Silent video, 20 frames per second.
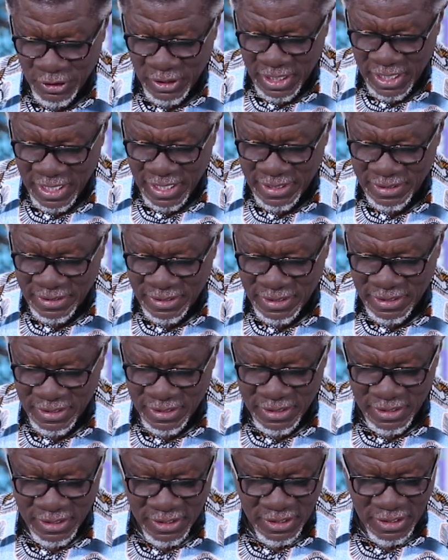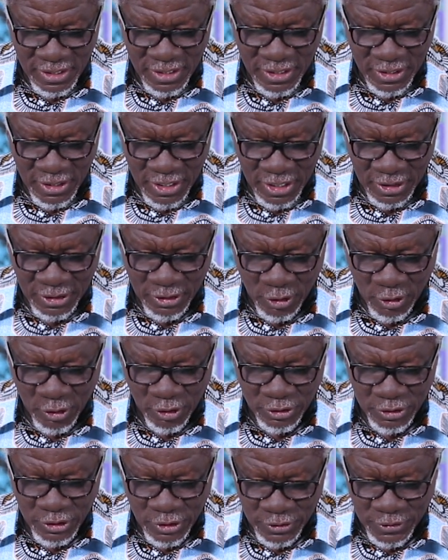your heart, and
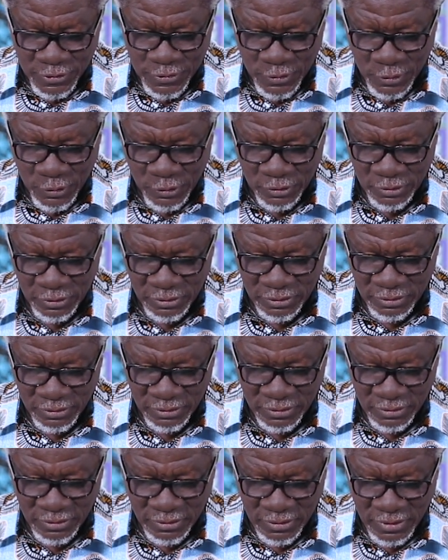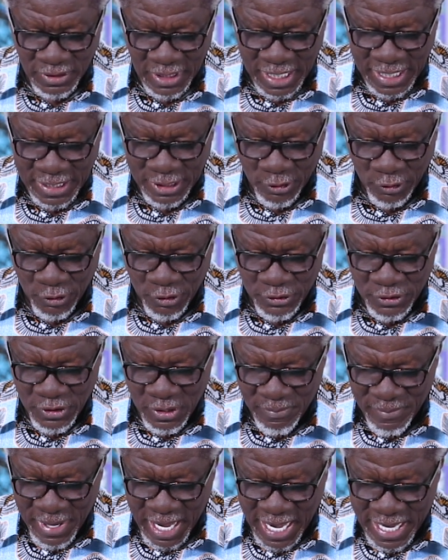all your soul, and all
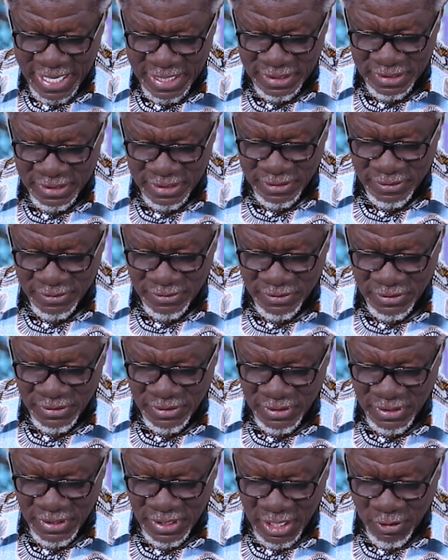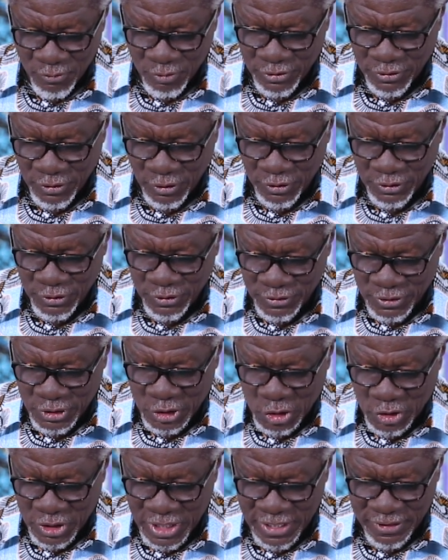your mind, and with all your
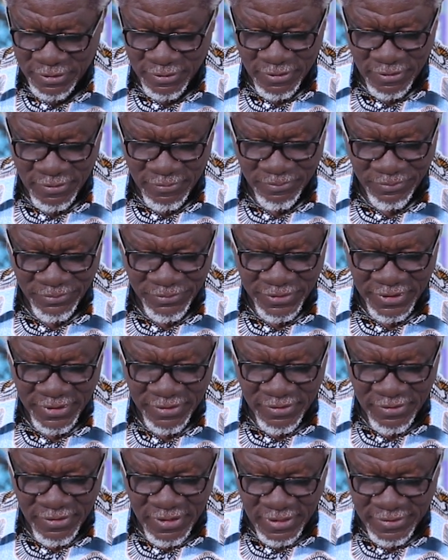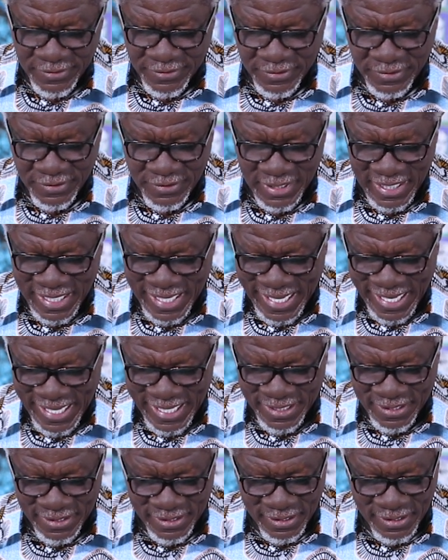strength. This
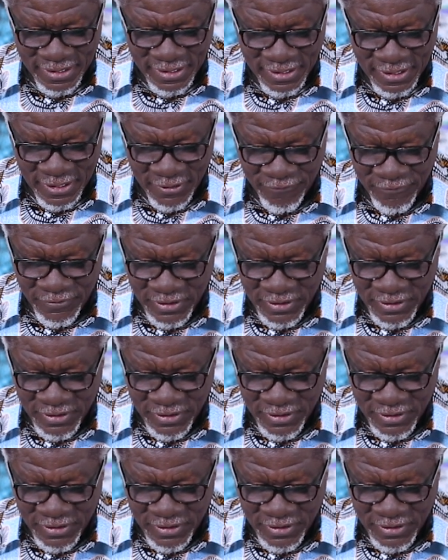is the